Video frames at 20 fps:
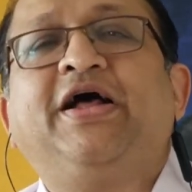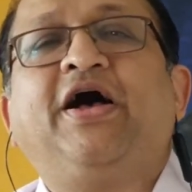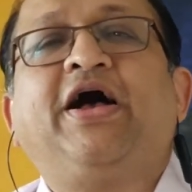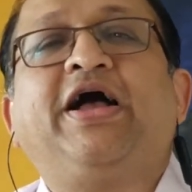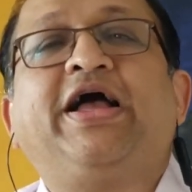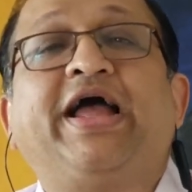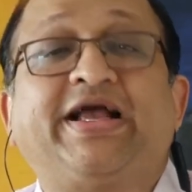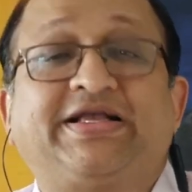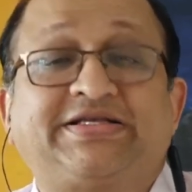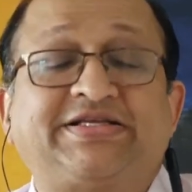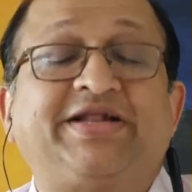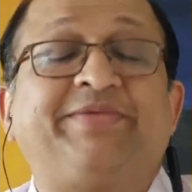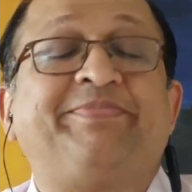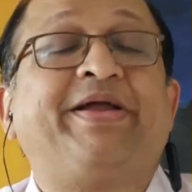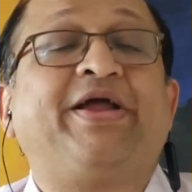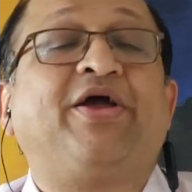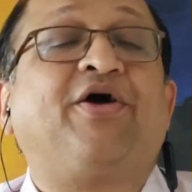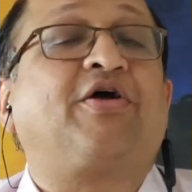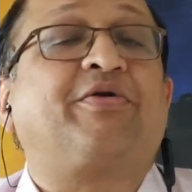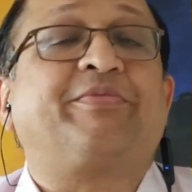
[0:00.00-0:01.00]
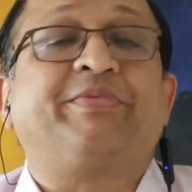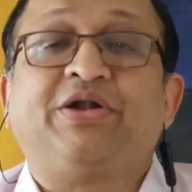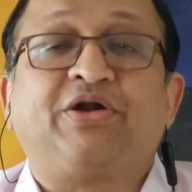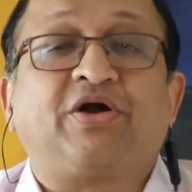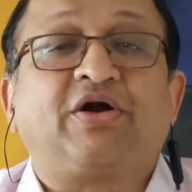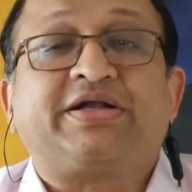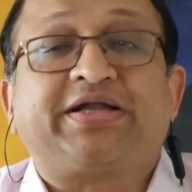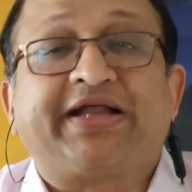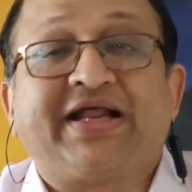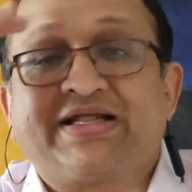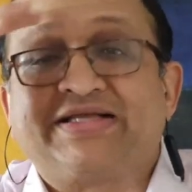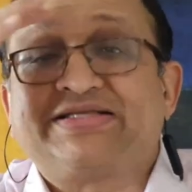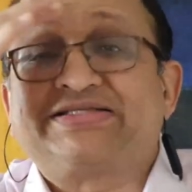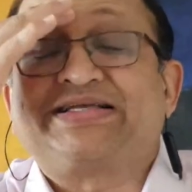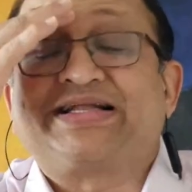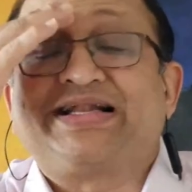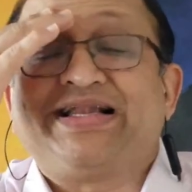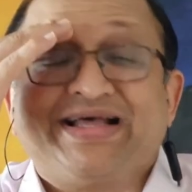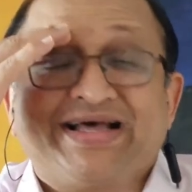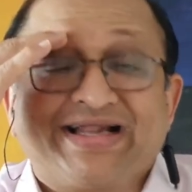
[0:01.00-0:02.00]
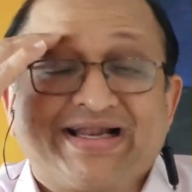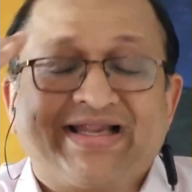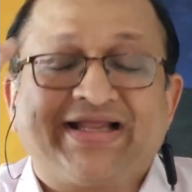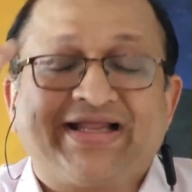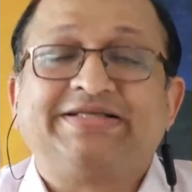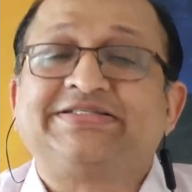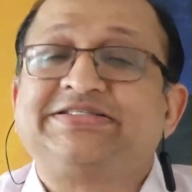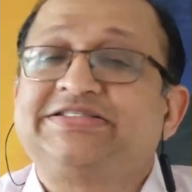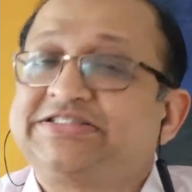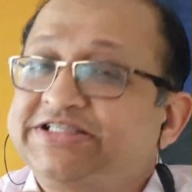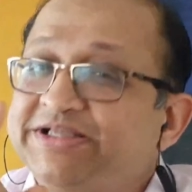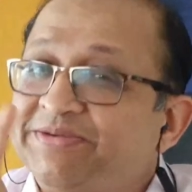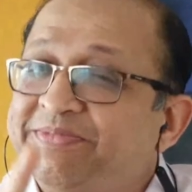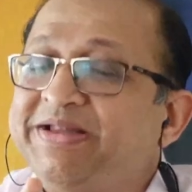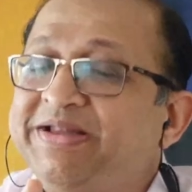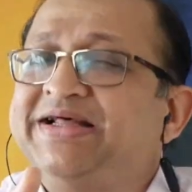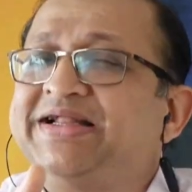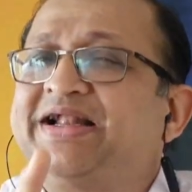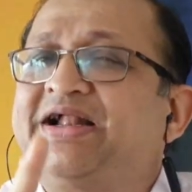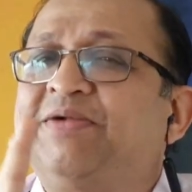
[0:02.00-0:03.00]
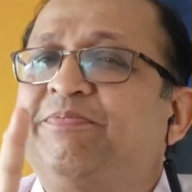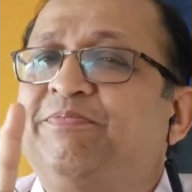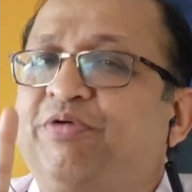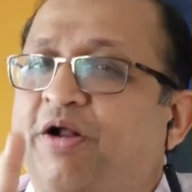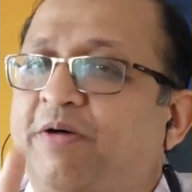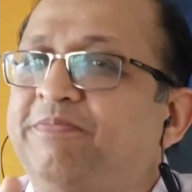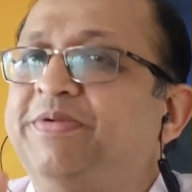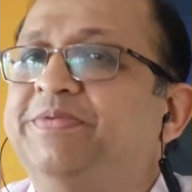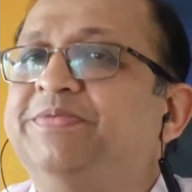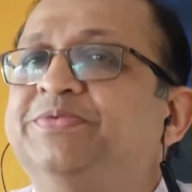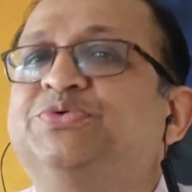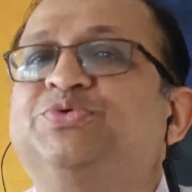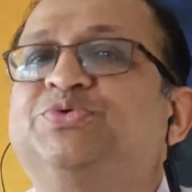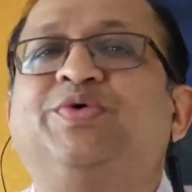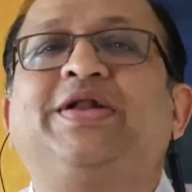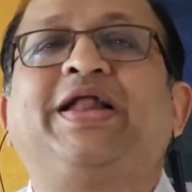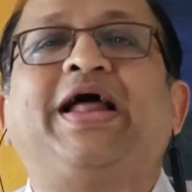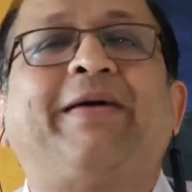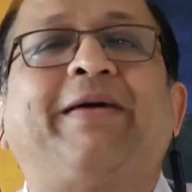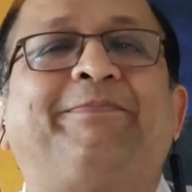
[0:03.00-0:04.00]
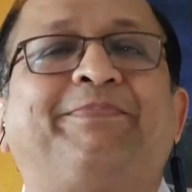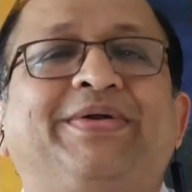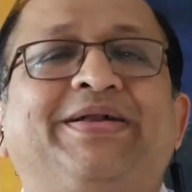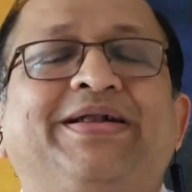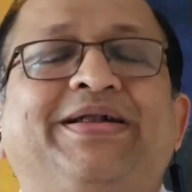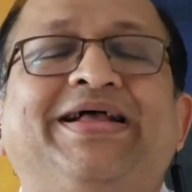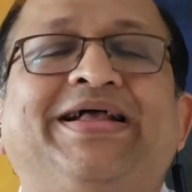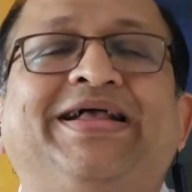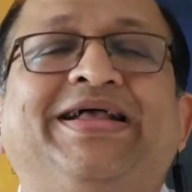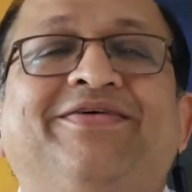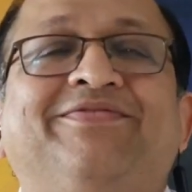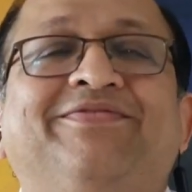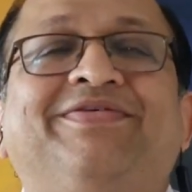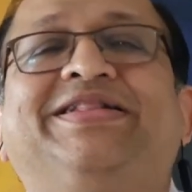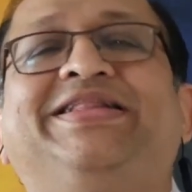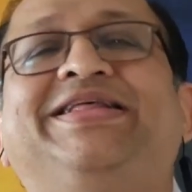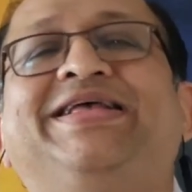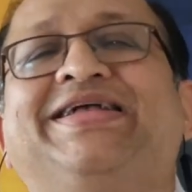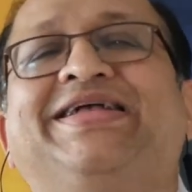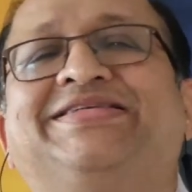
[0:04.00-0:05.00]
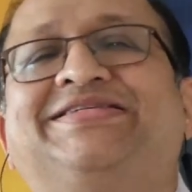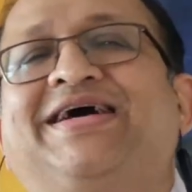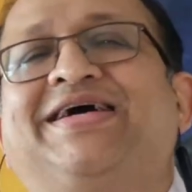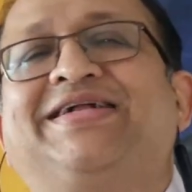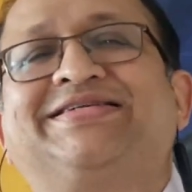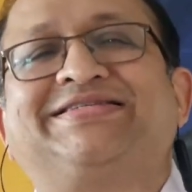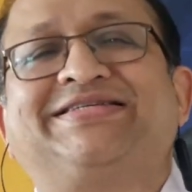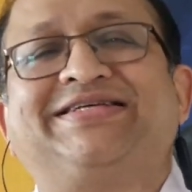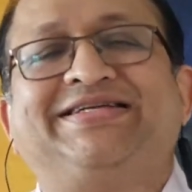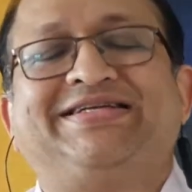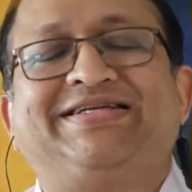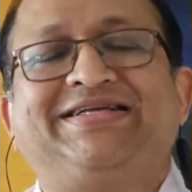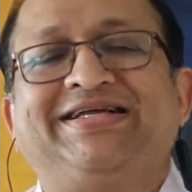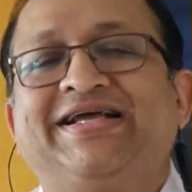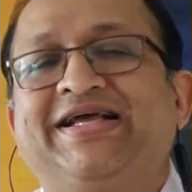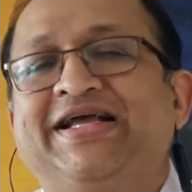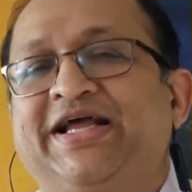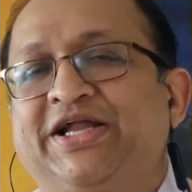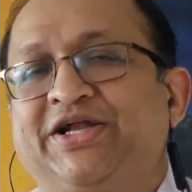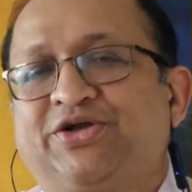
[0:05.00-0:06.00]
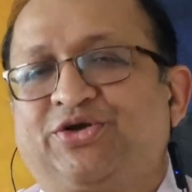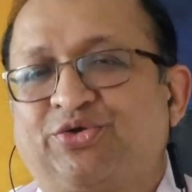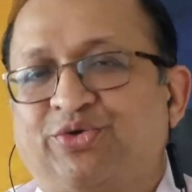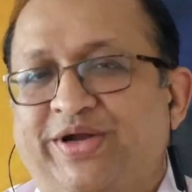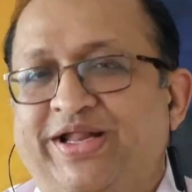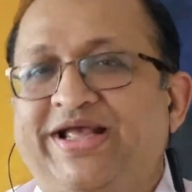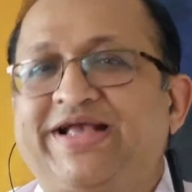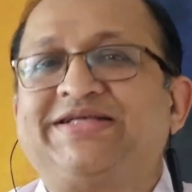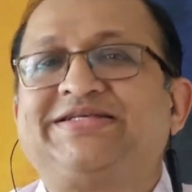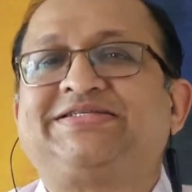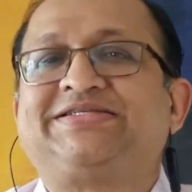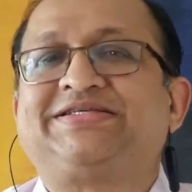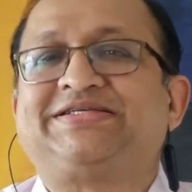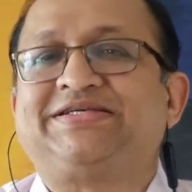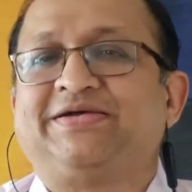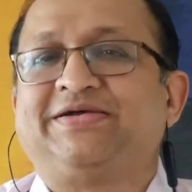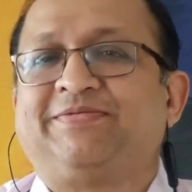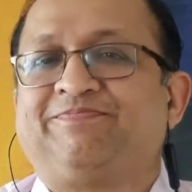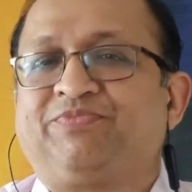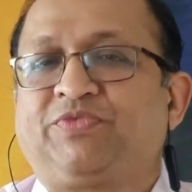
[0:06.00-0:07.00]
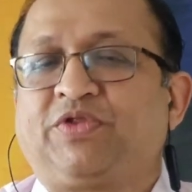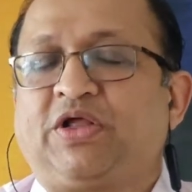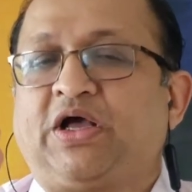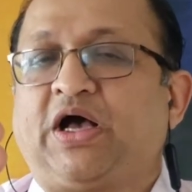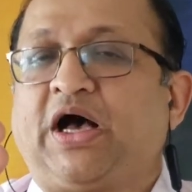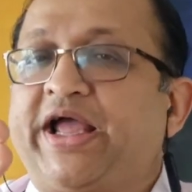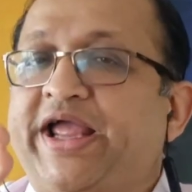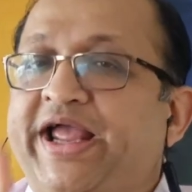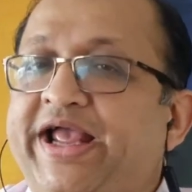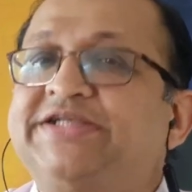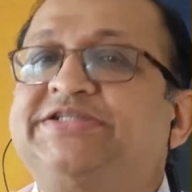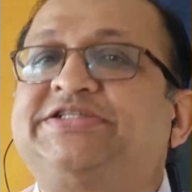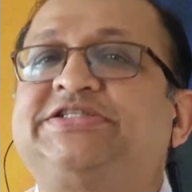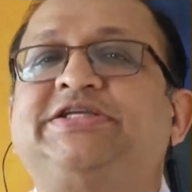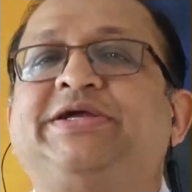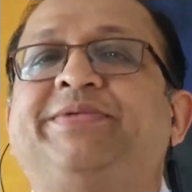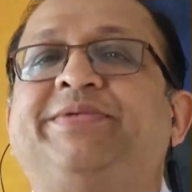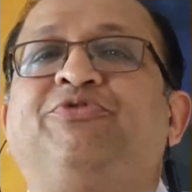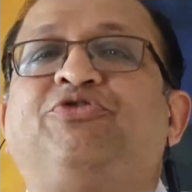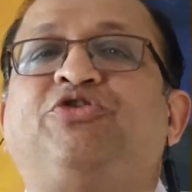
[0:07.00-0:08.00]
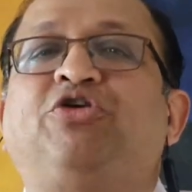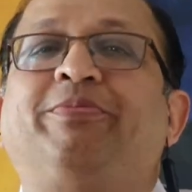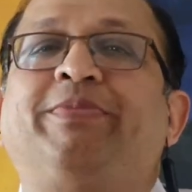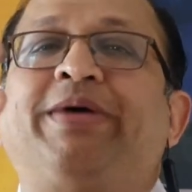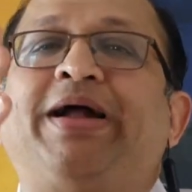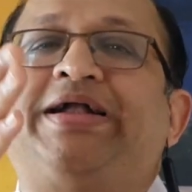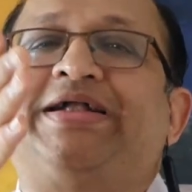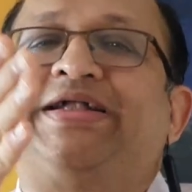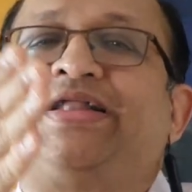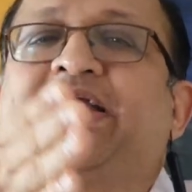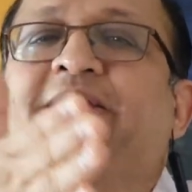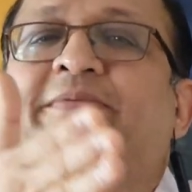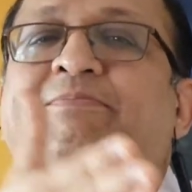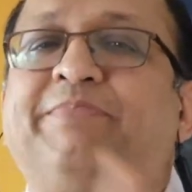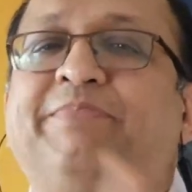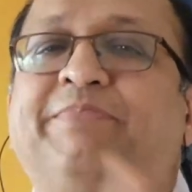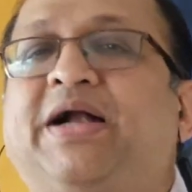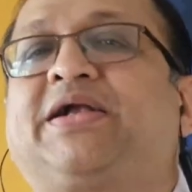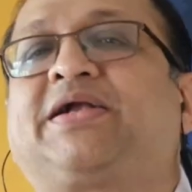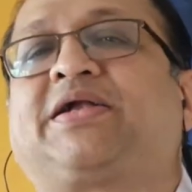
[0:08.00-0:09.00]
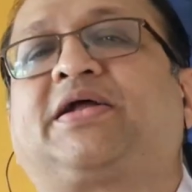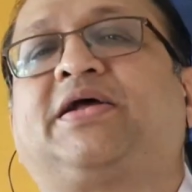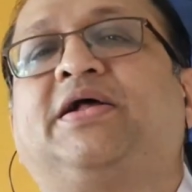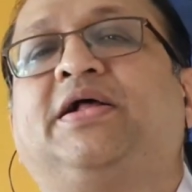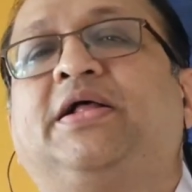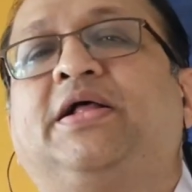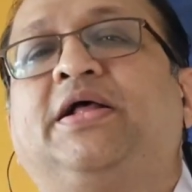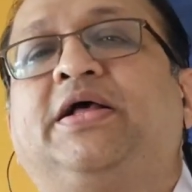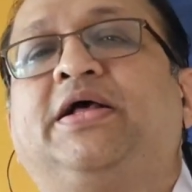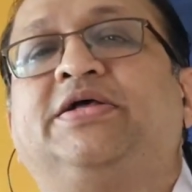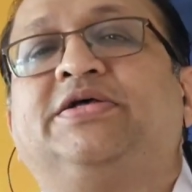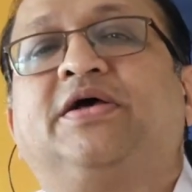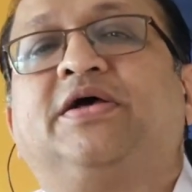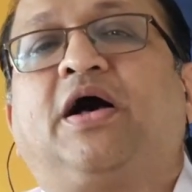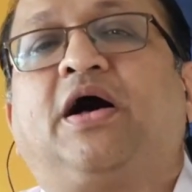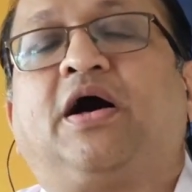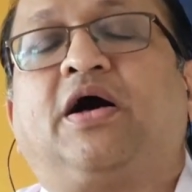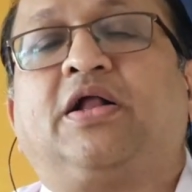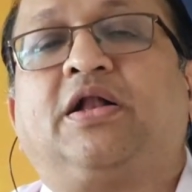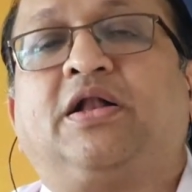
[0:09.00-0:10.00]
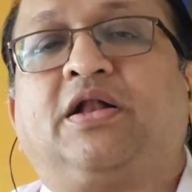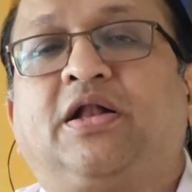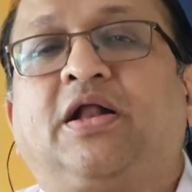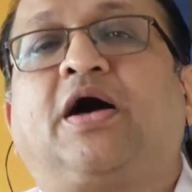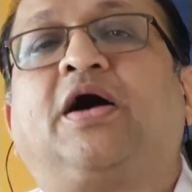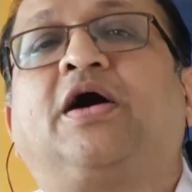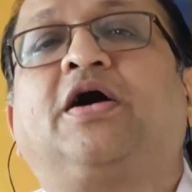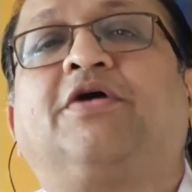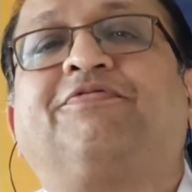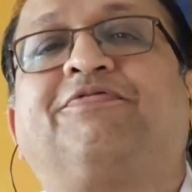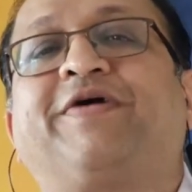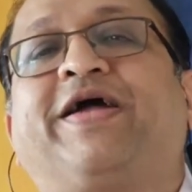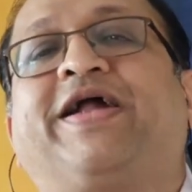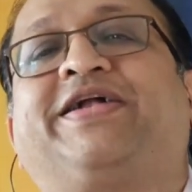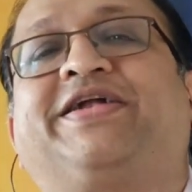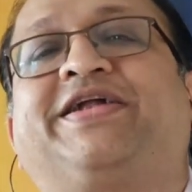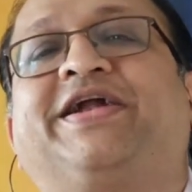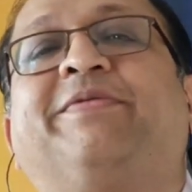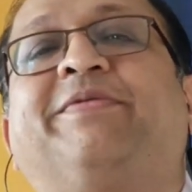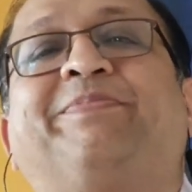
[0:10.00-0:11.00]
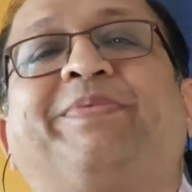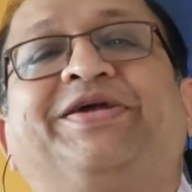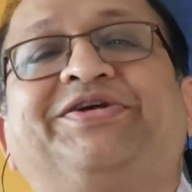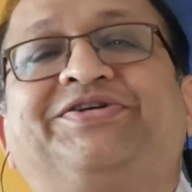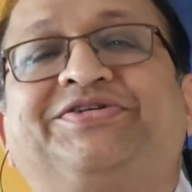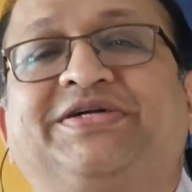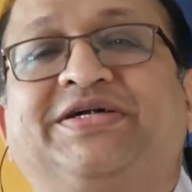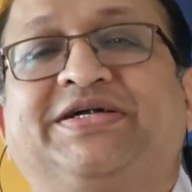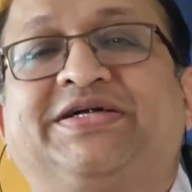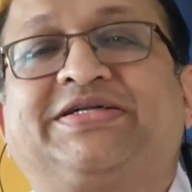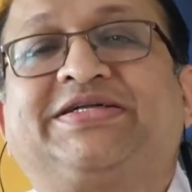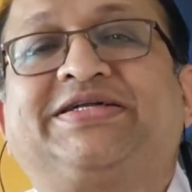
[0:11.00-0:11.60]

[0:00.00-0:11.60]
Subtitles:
X-ray may or may not tell us clearly. Similar problems will happen with the HRCT. Today's asymptomatic but lung affected patient